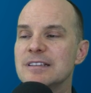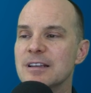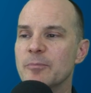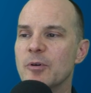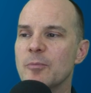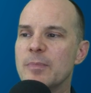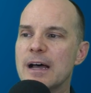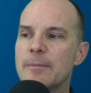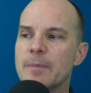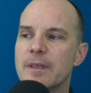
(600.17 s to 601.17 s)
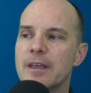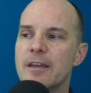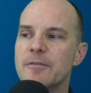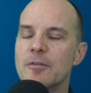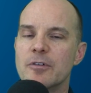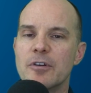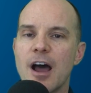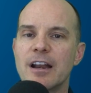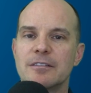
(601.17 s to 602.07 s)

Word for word: simple, but if you're not